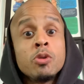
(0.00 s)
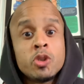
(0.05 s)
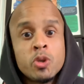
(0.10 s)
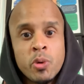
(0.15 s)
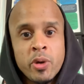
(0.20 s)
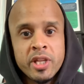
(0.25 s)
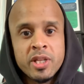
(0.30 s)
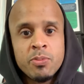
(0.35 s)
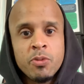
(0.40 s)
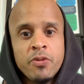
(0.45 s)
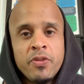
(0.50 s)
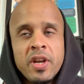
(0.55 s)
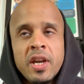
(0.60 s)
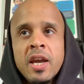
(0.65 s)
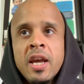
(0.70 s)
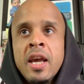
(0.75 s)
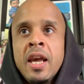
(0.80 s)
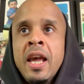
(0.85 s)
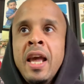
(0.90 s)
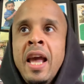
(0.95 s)
joints
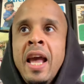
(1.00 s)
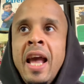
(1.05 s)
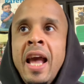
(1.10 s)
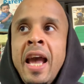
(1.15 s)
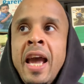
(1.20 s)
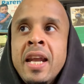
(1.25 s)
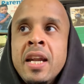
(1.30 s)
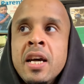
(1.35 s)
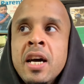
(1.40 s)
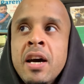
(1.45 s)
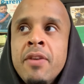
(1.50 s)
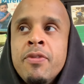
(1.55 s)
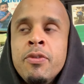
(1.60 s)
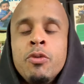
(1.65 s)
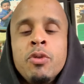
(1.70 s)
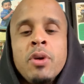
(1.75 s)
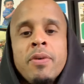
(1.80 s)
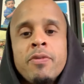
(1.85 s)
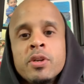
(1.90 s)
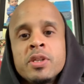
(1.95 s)
moving. And if
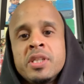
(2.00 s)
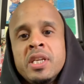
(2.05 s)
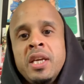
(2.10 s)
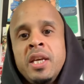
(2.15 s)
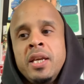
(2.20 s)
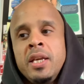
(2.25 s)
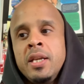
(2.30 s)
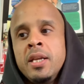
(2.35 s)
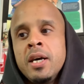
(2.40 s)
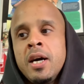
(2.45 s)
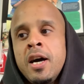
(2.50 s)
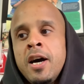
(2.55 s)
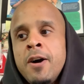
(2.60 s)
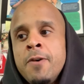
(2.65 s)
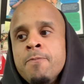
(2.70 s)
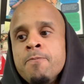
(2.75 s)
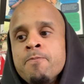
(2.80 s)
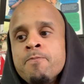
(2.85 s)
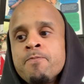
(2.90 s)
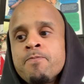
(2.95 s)
you've ever seen
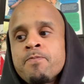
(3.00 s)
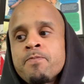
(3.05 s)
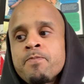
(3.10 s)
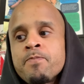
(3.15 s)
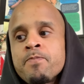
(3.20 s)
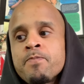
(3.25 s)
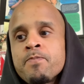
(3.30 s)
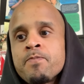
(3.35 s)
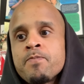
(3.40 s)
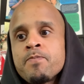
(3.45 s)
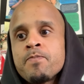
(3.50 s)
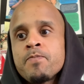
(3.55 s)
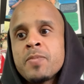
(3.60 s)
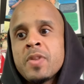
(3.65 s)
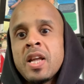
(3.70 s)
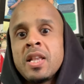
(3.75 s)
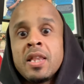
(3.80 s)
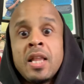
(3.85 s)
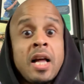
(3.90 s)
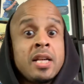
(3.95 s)

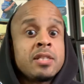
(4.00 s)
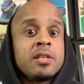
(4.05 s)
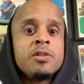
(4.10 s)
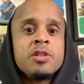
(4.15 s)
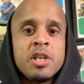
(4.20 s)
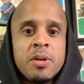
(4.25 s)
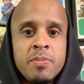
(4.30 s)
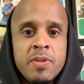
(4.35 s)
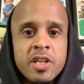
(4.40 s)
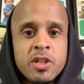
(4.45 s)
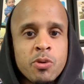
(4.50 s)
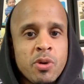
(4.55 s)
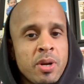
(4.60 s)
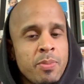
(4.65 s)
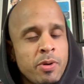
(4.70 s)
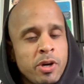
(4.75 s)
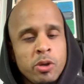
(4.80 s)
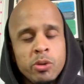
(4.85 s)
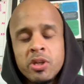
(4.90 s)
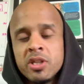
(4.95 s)
lots of gymnasts or
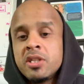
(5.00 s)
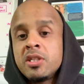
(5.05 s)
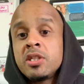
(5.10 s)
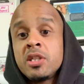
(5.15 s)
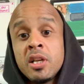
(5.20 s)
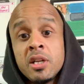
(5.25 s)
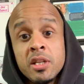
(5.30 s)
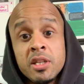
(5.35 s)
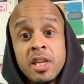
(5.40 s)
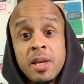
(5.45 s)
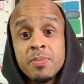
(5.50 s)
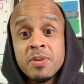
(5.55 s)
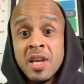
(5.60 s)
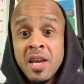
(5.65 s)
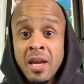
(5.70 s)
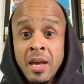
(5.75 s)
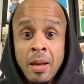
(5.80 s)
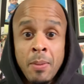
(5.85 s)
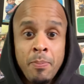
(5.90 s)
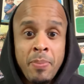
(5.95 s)
anybody who does a ton of dips,
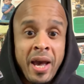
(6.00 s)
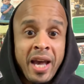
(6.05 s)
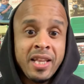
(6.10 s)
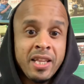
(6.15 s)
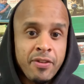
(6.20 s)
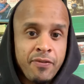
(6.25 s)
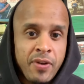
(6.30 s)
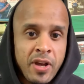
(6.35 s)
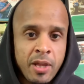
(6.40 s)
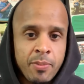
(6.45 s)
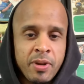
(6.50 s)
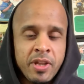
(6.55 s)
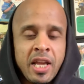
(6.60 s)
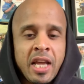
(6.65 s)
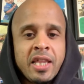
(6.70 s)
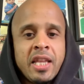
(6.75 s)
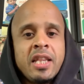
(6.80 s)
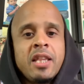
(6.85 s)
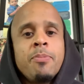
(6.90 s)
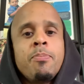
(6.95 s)
pec development,
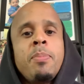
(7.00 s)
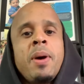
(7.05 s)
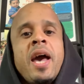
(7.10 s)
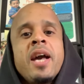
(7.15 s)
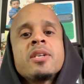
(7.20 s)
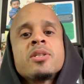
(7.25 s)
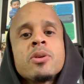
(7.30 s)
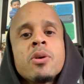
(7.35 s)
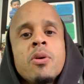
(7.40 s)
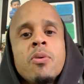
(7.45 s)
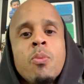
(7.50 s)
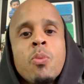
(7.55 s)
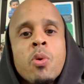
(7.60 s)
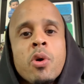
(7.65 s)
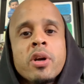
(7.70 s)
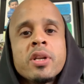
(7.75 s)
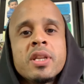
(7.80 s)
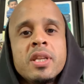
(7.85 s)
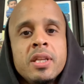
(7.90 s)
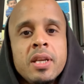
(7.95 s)
I think the pecs are
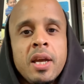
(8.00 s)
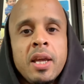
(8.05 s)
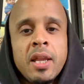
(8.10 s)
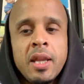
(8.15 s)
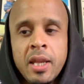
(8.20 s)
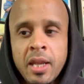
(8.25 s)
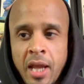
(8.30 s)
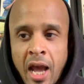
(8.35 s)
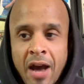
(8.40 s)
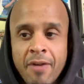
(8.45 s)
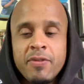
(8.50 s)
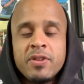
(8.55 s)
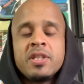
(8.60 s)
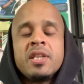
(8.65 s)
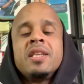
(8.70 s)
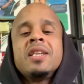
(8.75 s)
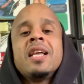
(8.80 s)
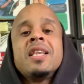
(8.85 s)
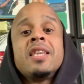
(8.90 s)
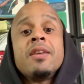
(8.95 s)
worked
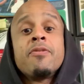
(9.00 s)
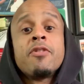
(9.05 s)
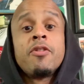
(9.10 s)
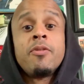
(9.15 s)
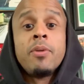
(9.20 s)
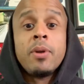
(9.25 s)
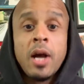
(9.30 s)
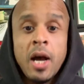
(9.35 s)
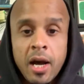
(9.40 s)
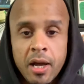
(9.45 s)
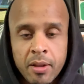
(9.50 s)
obviously in that different